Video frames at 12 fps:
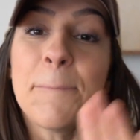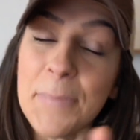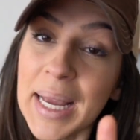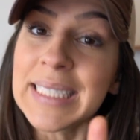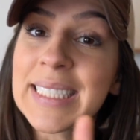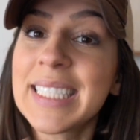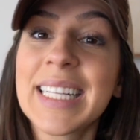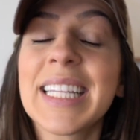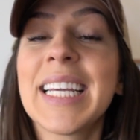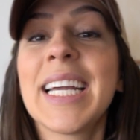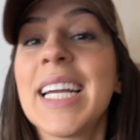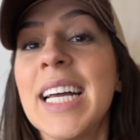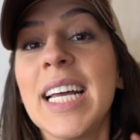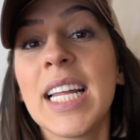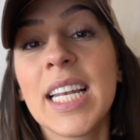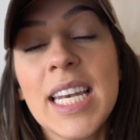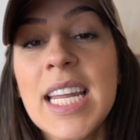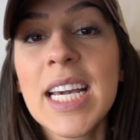basically
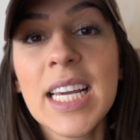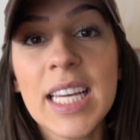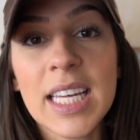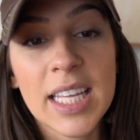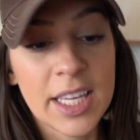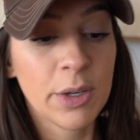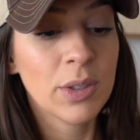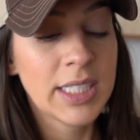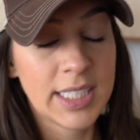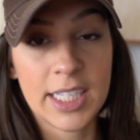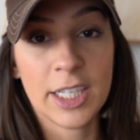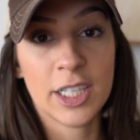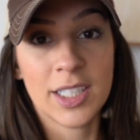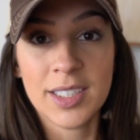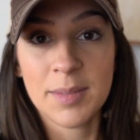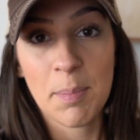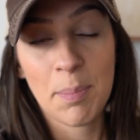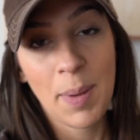Nick killed a
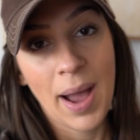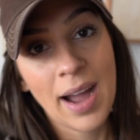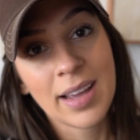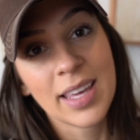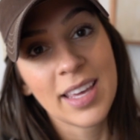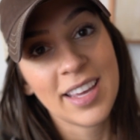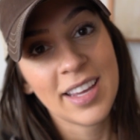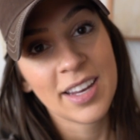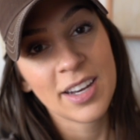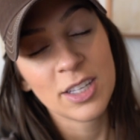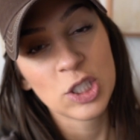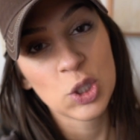deer back in